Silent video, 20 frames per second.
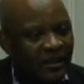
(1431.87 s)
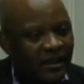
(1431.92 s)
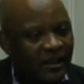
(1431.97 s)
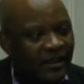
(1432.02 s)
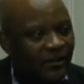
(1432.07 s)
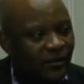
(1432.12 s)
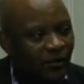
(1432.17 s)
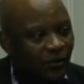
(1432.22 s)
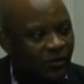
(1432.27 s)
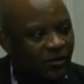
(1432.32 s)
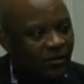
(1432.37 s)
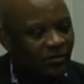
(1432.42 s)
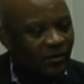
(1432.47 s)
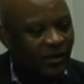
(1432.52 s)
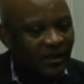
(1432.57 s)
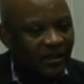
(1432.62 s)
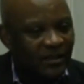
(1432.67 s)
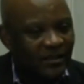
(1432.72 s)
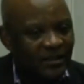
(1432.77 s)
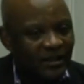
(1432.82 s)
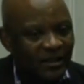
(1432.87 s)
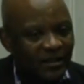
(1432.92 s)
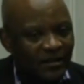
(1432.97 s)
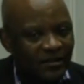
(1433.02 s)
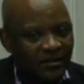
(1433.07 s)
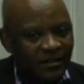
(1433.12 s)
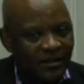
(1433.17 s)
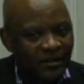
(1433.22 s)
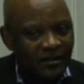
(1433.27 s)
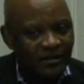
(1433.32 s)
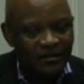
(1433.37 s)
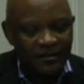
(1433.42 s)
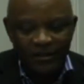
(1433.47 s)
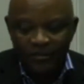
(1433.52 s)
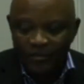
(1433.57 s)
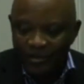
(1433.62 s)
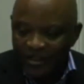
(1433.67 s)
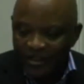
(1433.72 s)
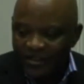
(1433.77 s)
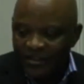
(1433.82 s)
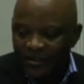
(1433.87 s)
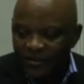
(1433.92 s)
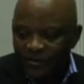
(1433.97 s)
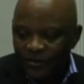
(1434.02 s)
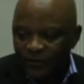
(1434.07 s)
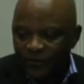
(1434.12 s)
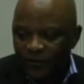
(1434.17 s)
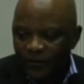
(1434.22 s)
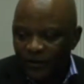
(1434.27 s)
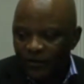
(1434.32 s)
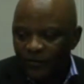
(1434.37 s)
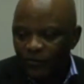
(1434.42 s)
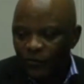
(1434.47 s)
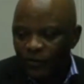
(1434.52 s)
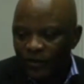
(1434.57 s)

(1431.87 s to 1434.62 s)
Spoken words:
endorsed by the ministers of health